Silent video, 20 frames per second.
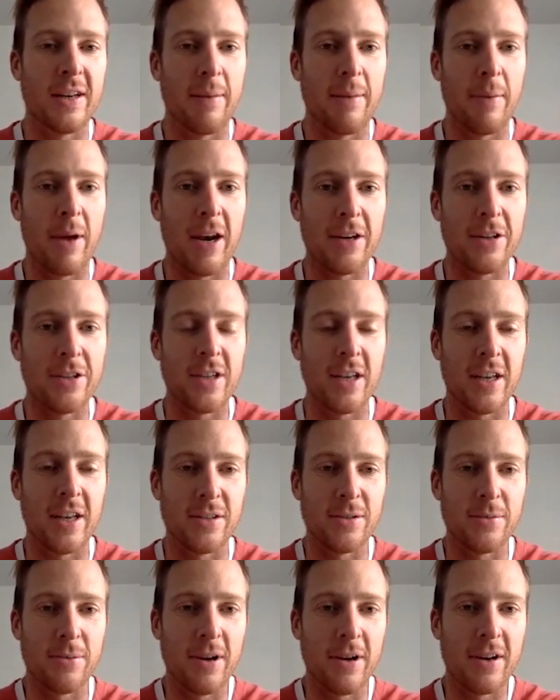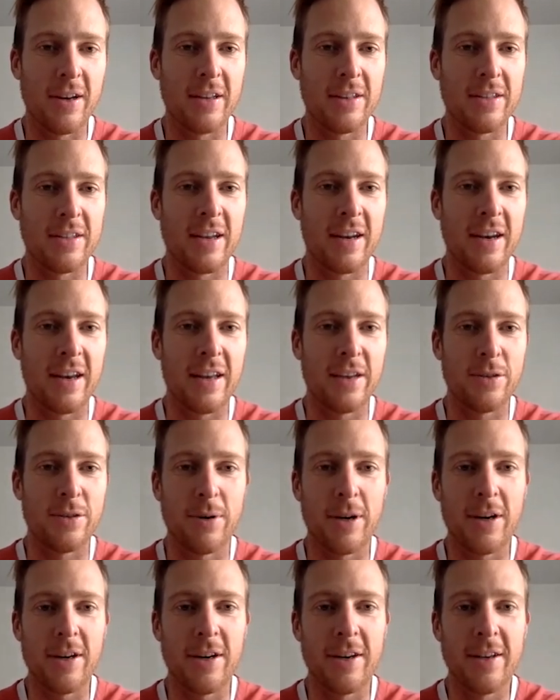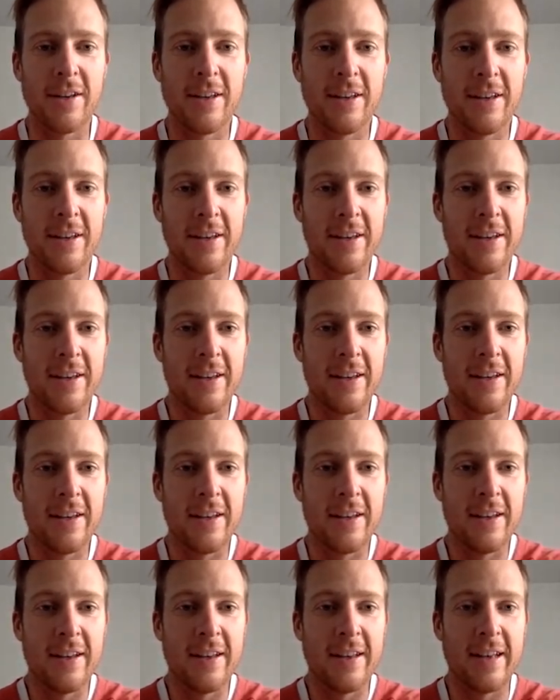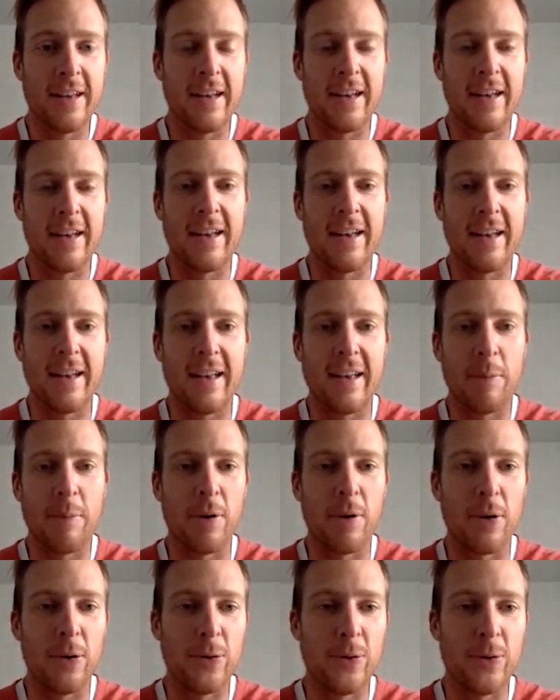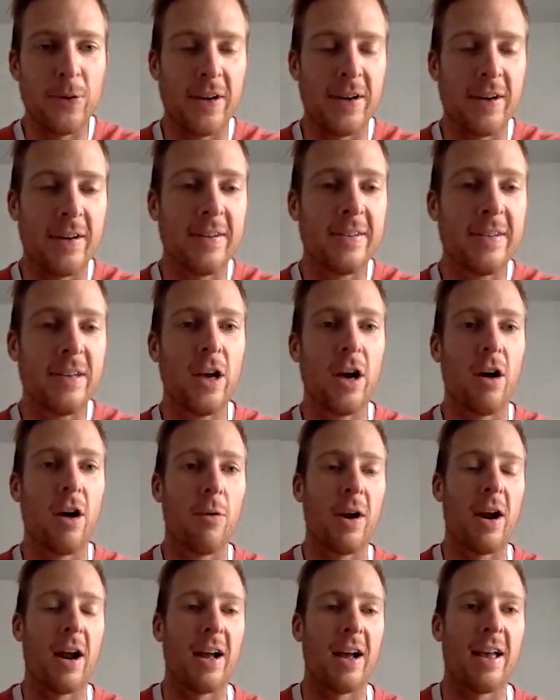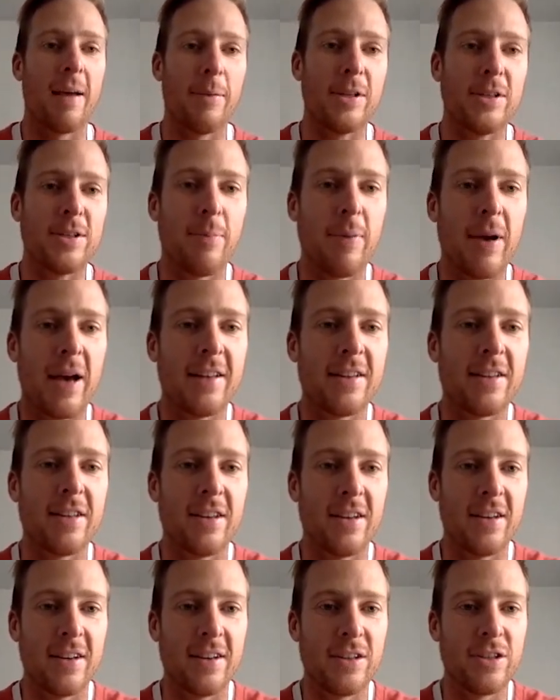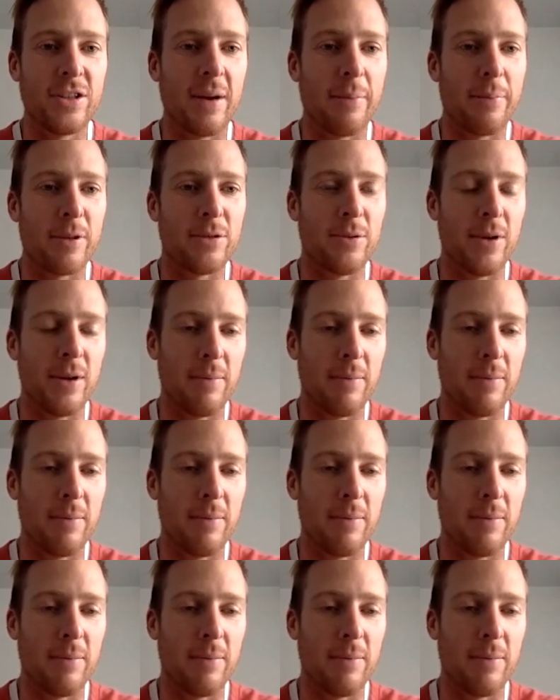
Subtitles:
managed to inside edge one and get bowled. And when I came into bat, the chat between me